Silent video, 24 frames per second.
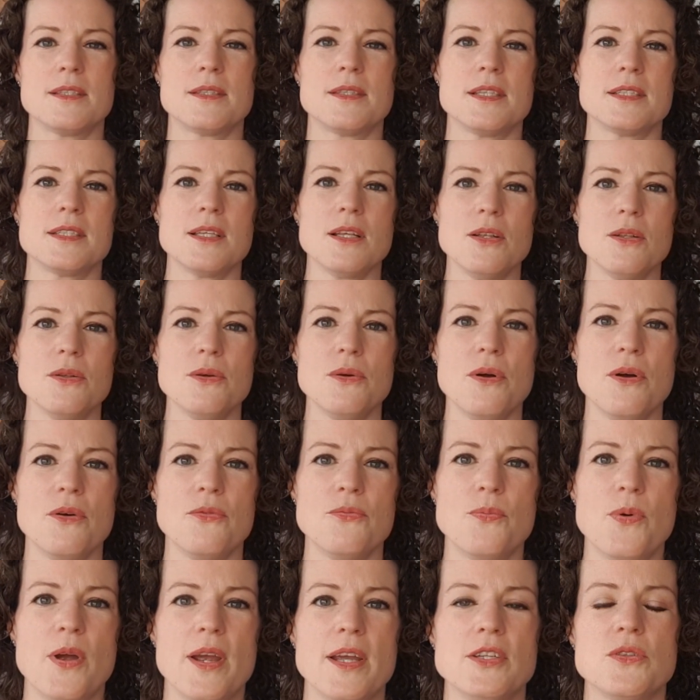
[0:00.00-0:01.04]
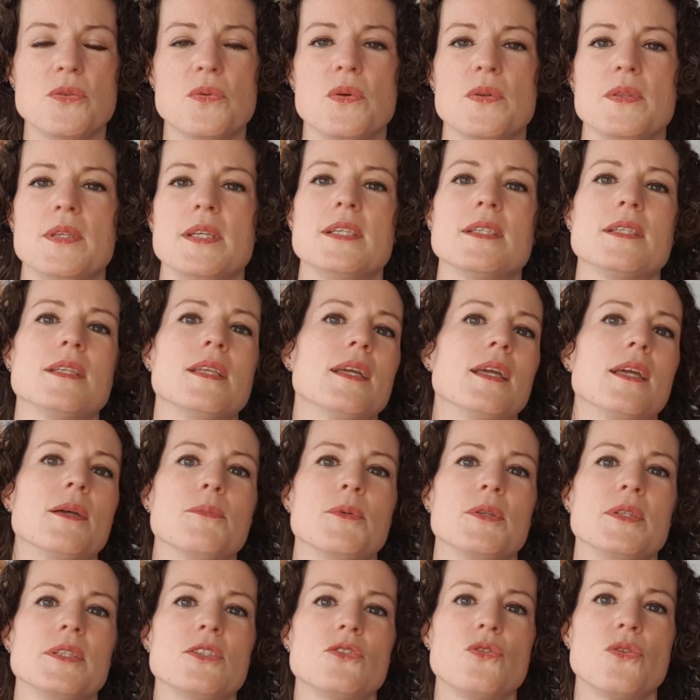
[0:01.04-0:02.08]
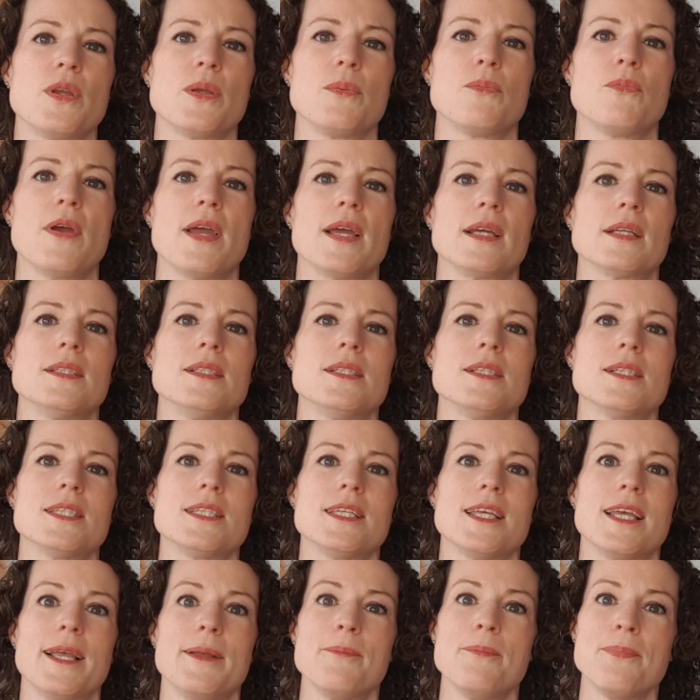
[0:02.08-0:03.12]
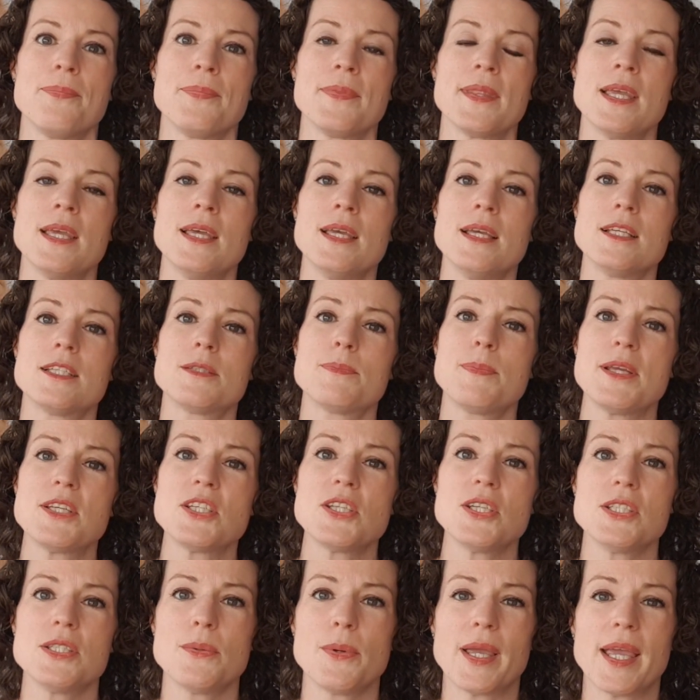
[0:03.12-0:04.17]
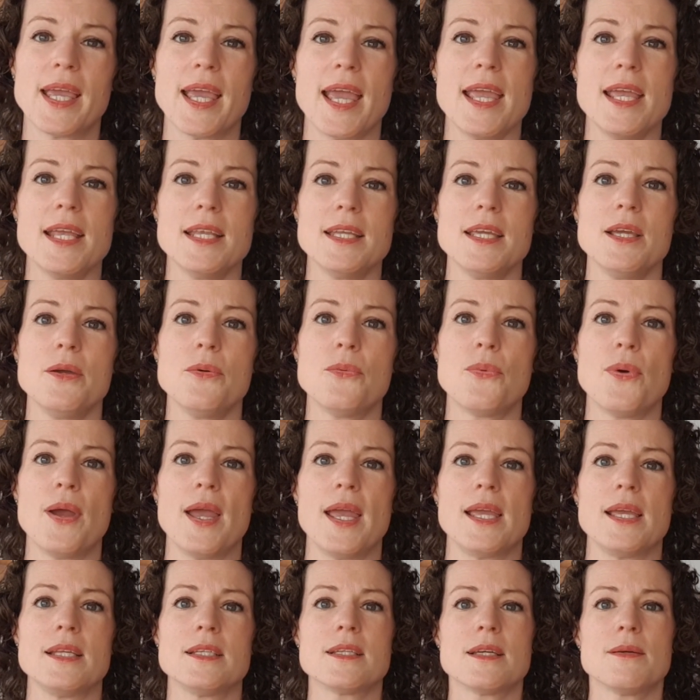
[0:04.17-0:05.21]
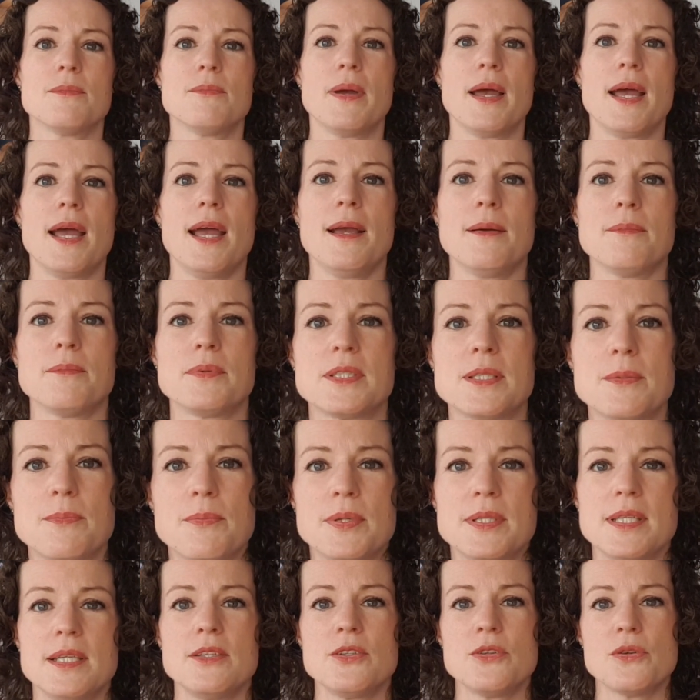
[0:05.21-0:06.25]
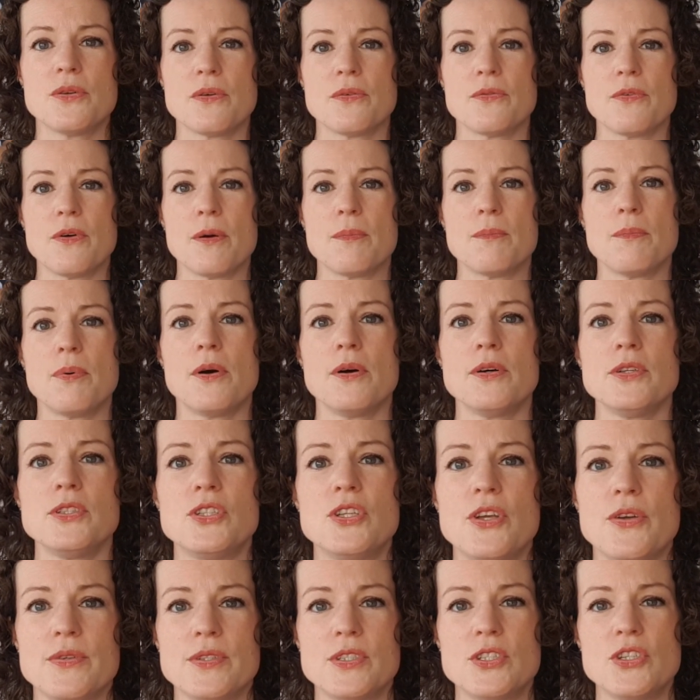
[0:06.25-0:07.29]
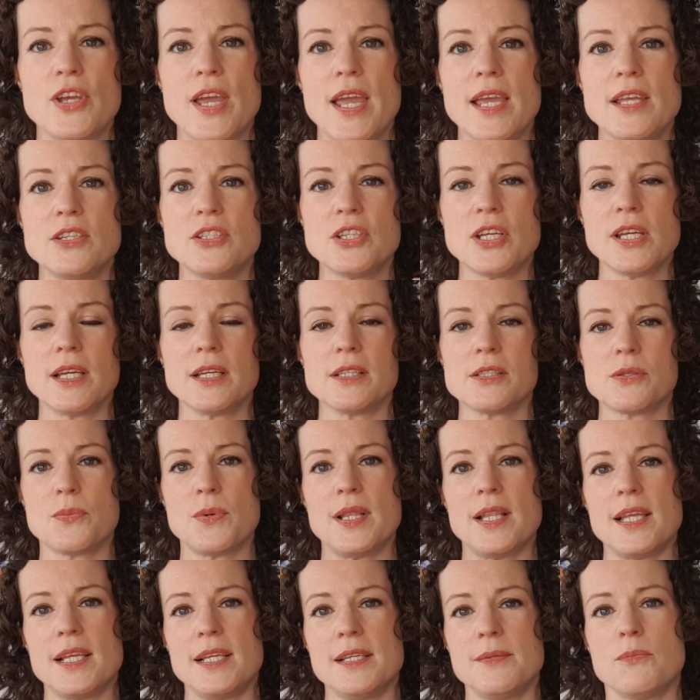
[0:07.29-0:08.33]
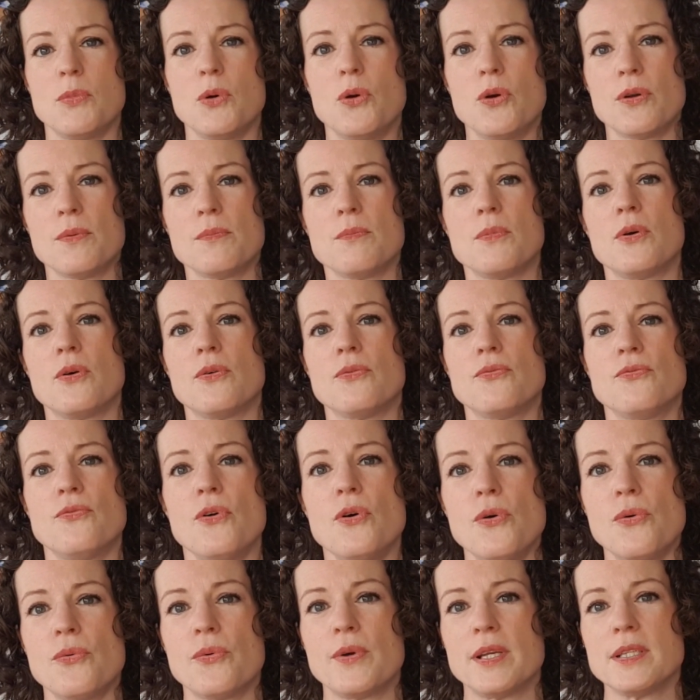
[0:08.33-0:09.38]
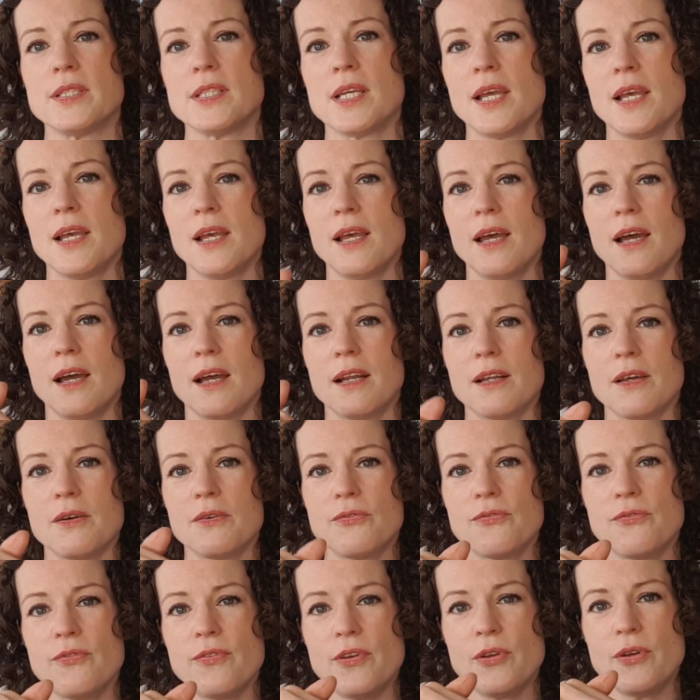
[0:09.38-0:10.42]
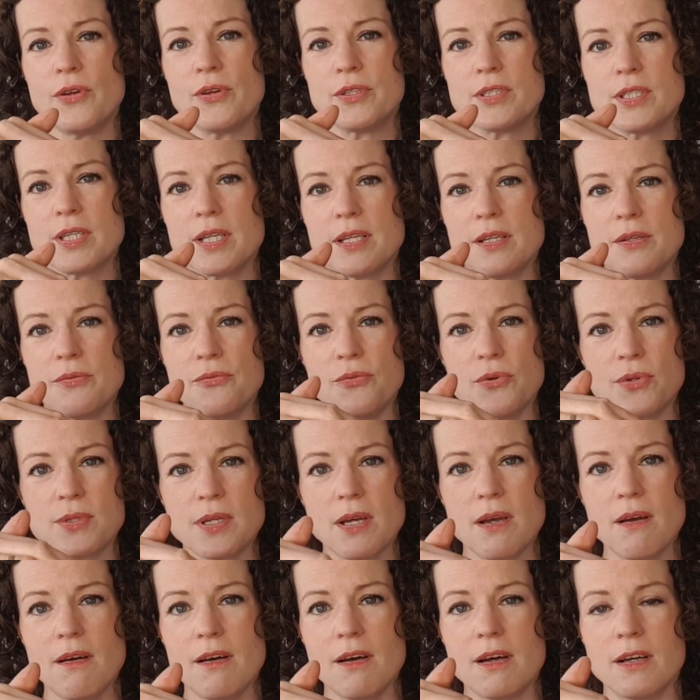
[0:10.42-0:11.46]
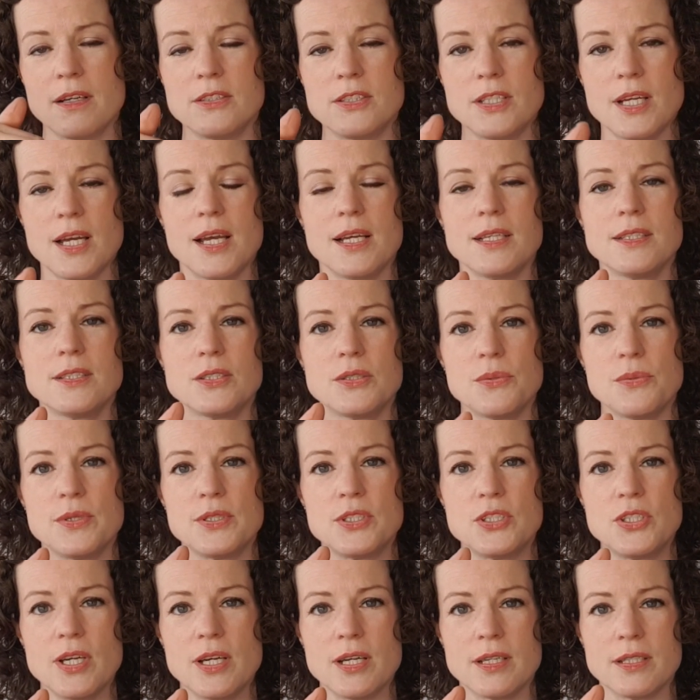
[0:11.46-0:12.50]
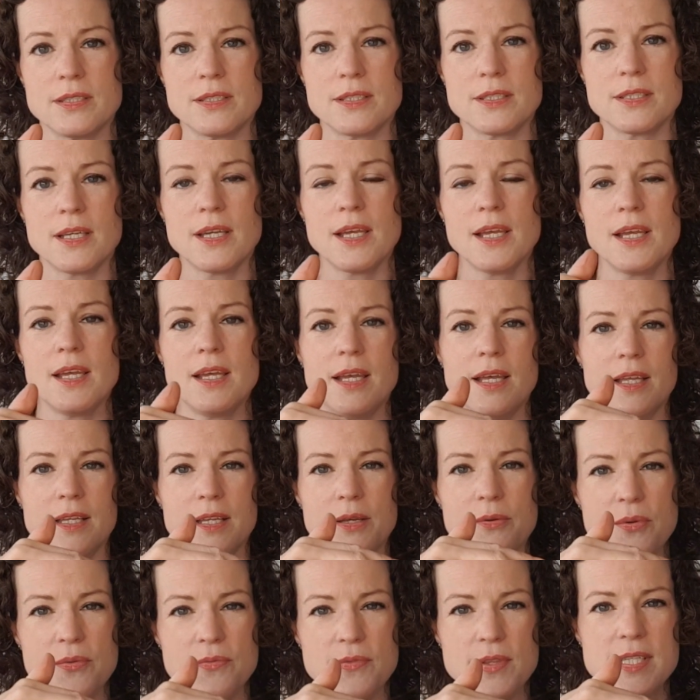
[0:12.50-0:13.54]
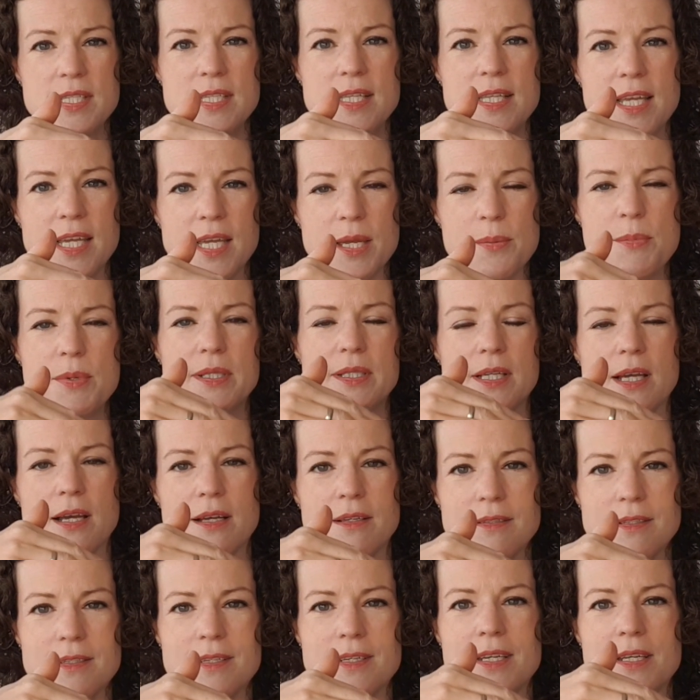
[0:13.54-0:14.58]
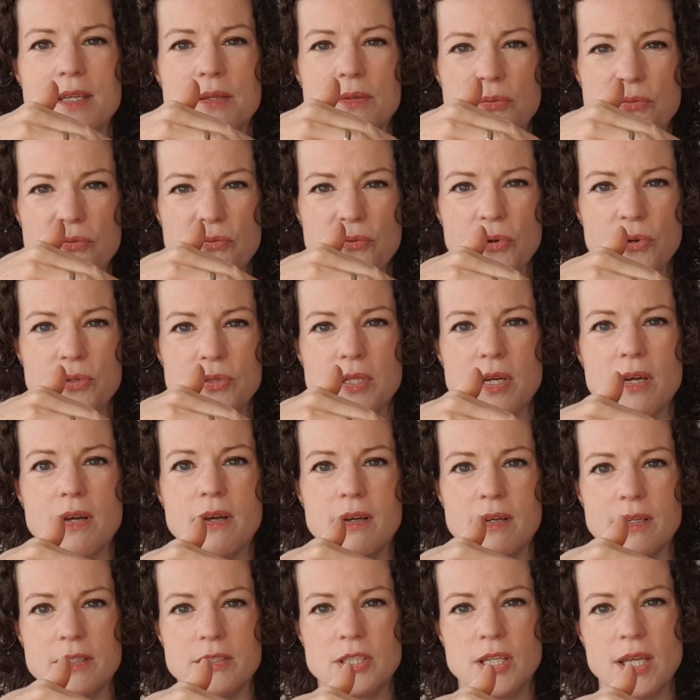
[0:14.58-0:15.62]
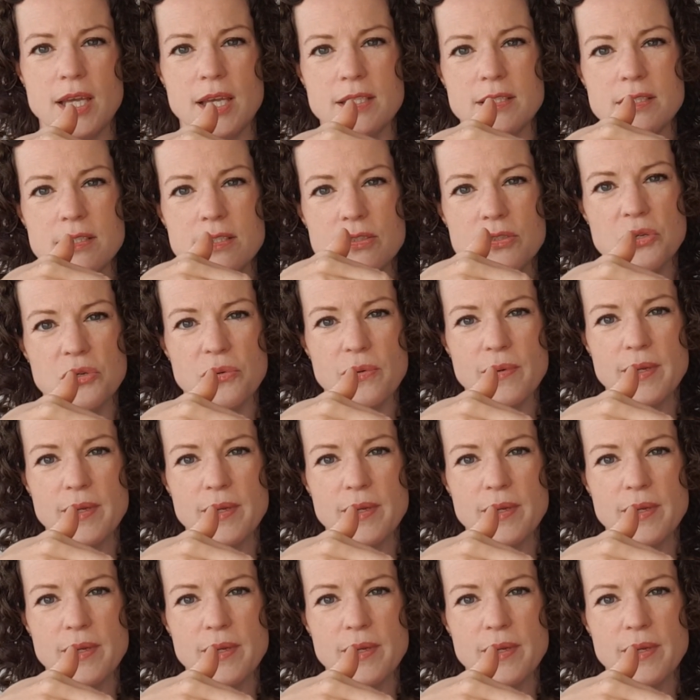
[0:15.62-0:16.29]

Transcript: There's a lot of pressure on these ligaments during pregnancy, especially as we're gaining weight, and perhaps the position of our posture is changing as we lean more and more forward, and our foot and the foot arch has to adjust. Now if this ligament underneath the foot arch gets too